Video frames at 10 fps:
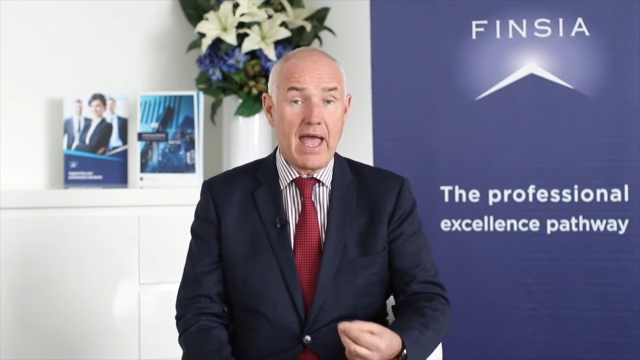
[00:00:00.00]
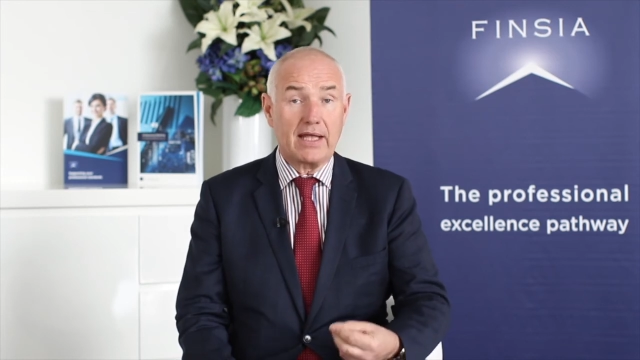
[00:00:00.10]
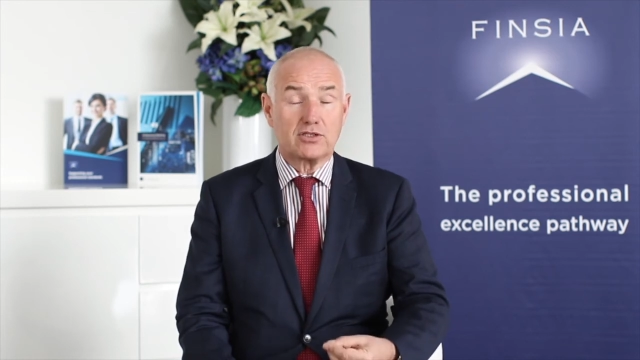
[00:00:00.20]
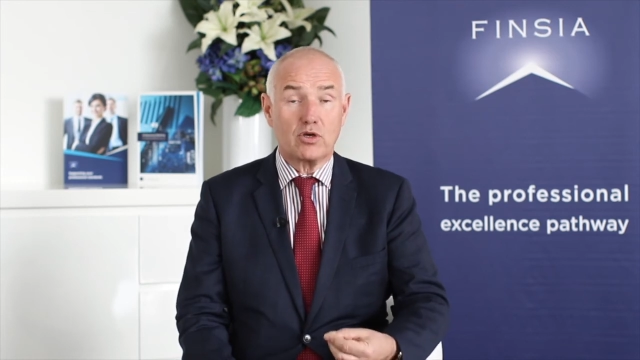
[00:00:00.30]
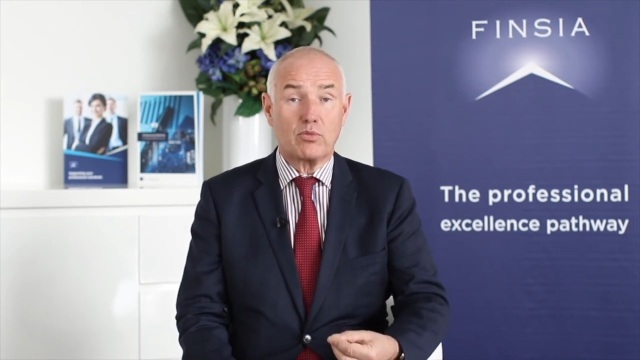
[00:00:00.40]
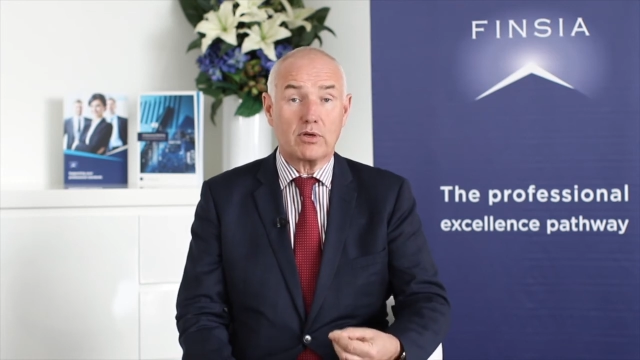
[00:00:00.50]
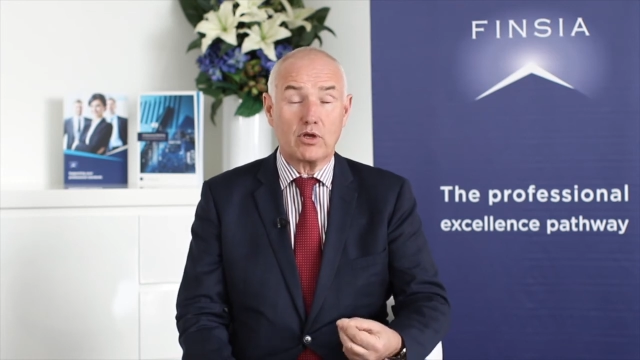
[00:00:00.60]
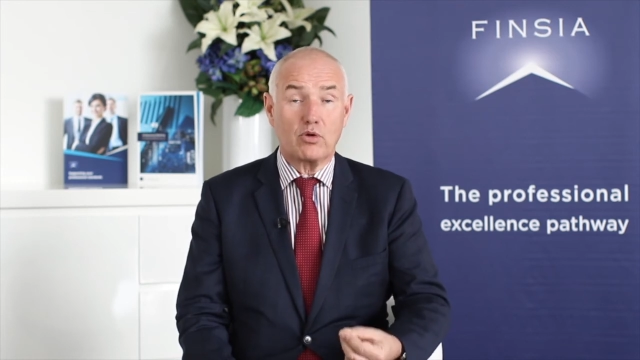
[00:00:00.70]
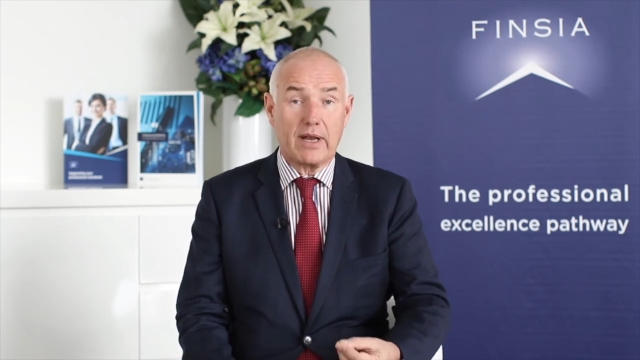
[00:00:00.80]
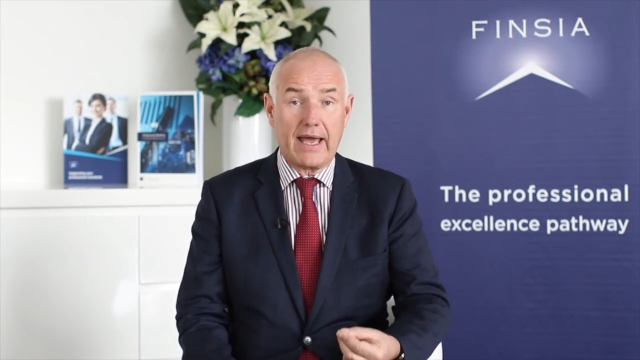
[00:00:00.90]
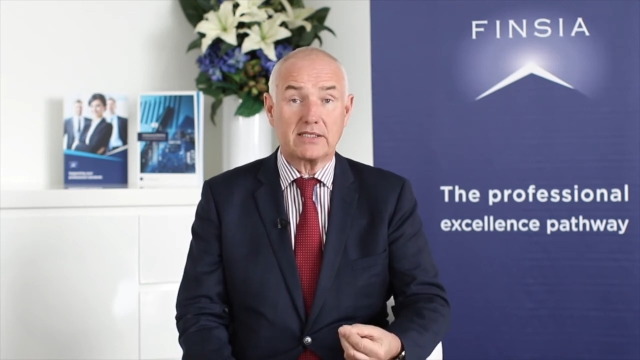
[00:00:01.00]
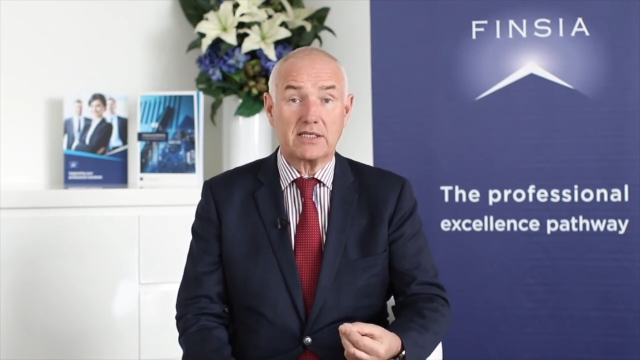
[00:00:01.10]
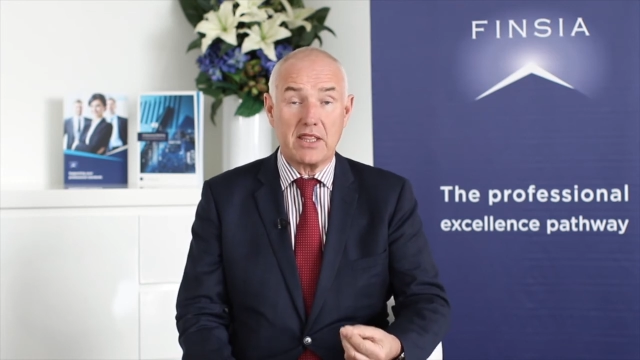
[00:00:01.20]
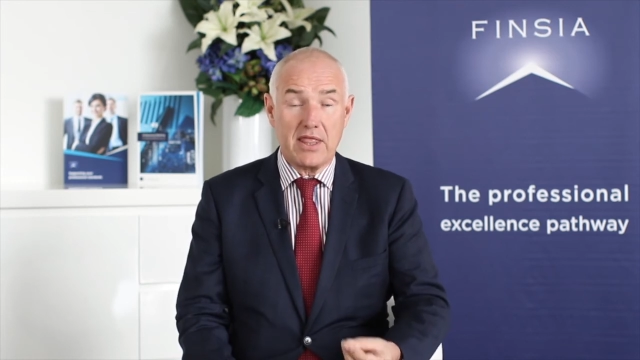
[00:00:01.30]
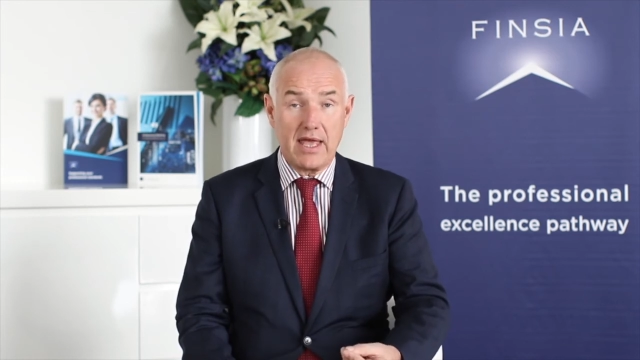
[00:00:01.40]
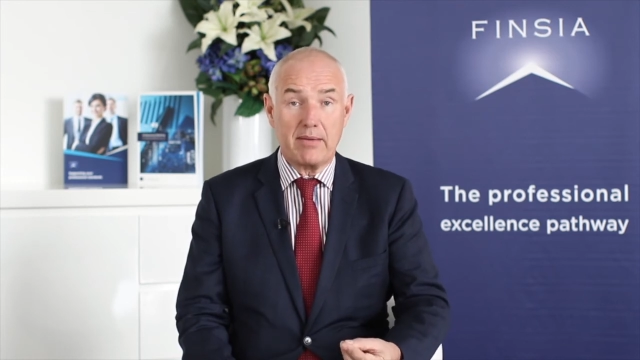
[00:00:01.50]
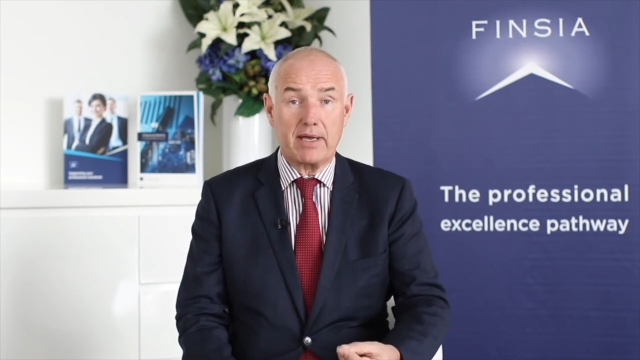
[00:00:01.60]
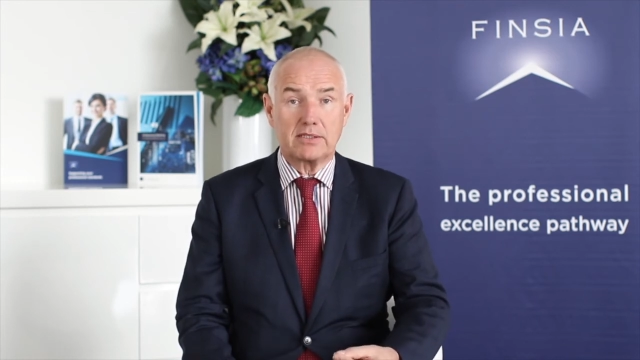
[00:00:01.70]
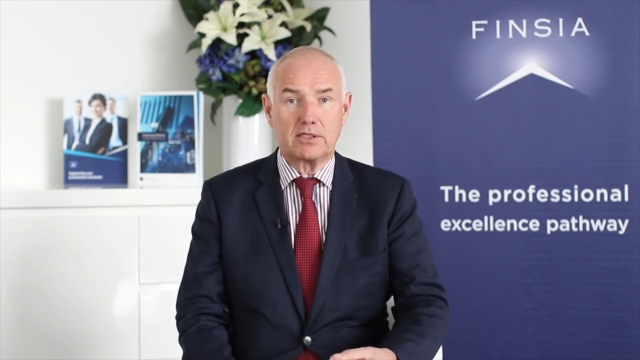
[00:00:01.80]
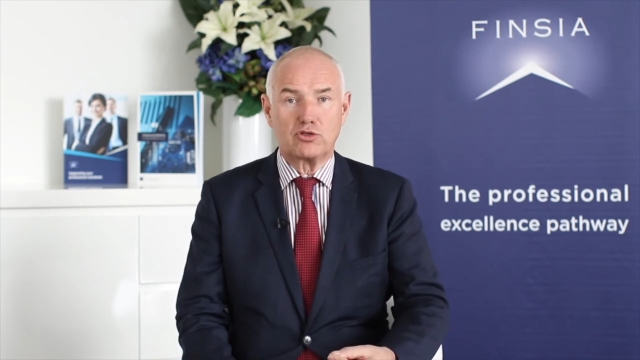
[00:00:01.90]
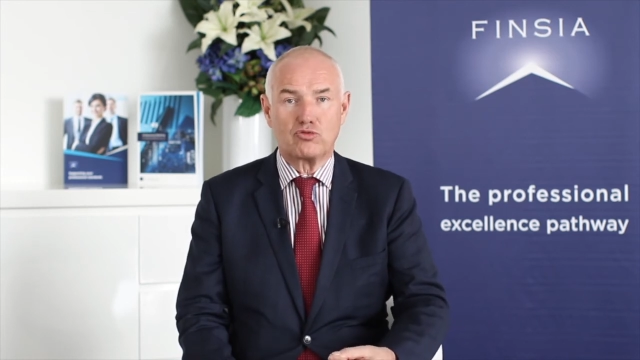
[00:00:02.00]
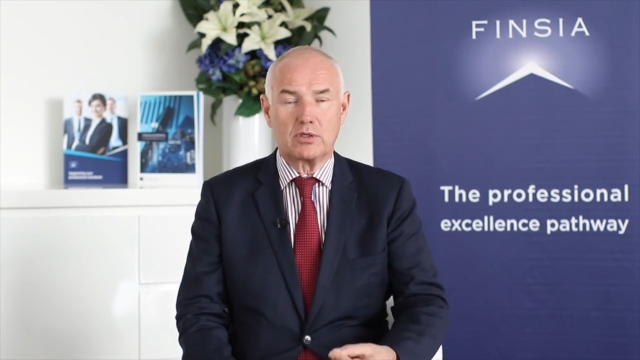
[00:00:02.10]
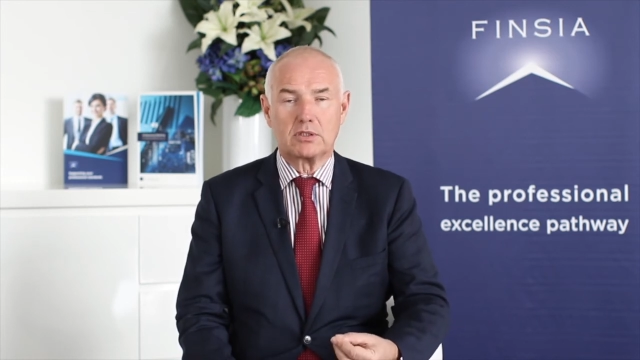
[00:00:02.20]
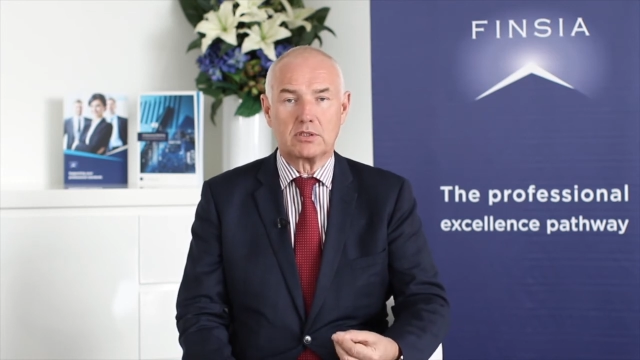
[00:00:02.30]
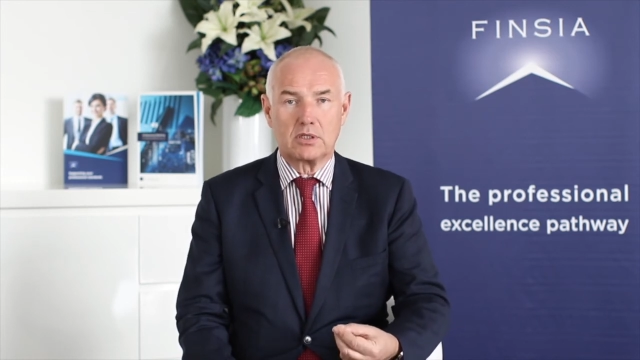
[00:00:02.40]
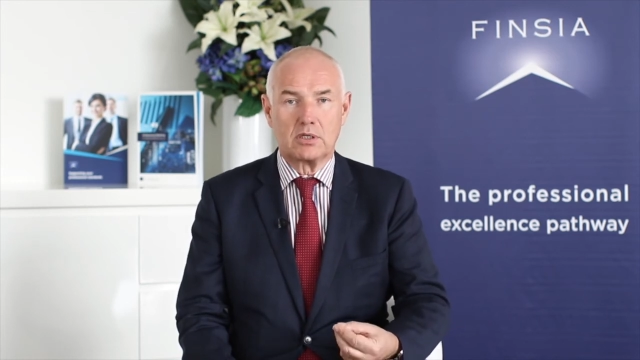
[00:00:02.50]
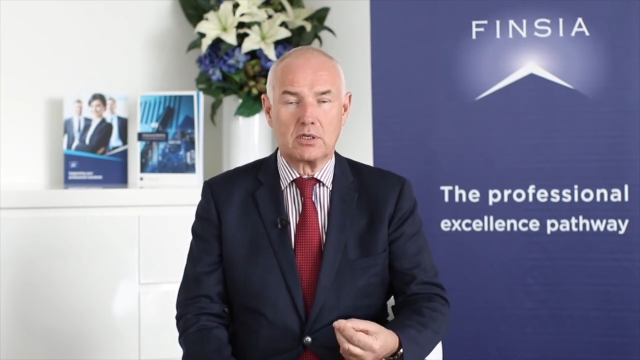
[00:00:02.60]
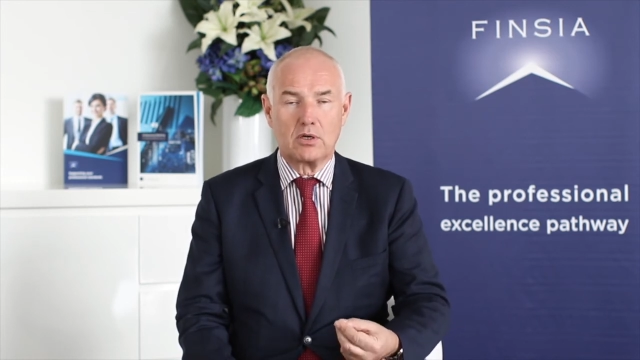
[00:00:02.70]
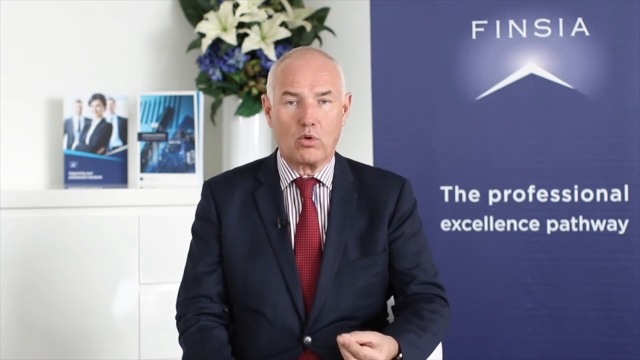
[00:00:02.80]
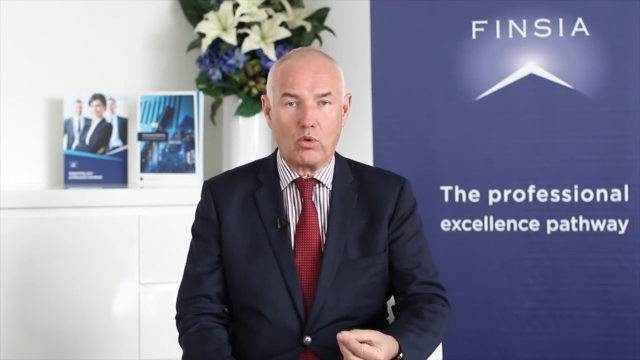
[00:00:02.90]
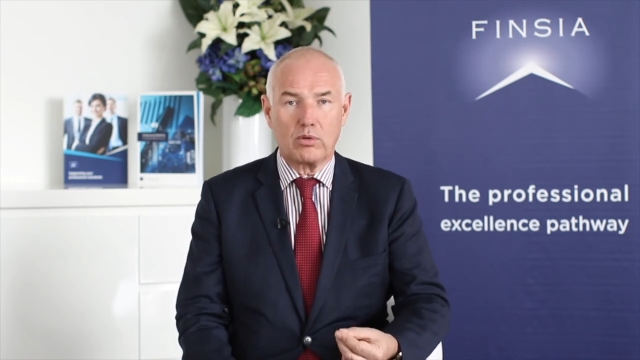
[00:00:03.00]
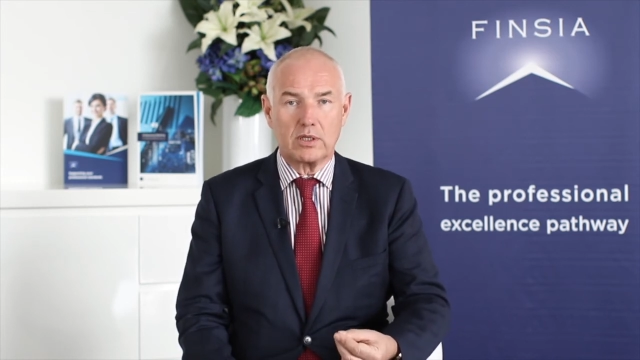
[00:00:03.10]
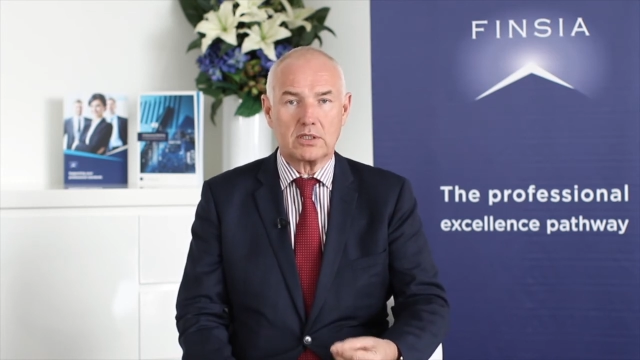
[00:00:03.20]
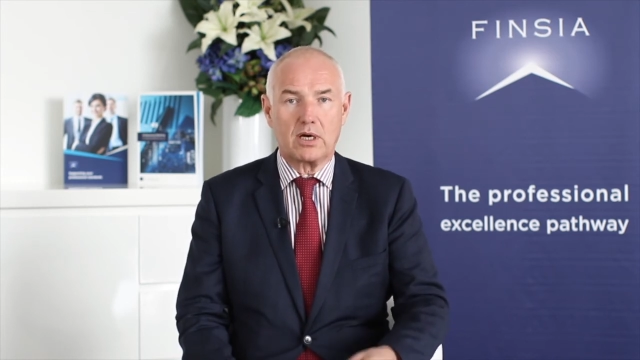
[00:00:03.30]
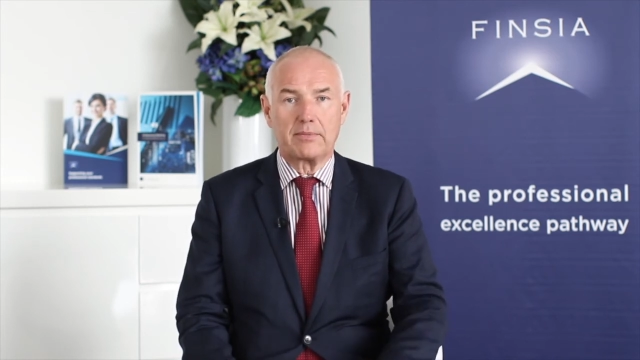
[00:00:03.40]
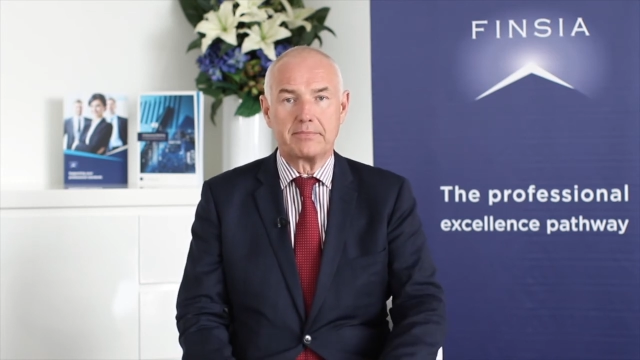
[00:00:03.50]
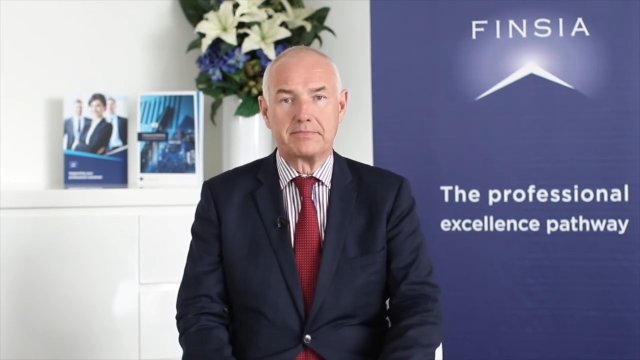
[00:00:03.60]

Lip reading: and someone who will act in their best interests all the time.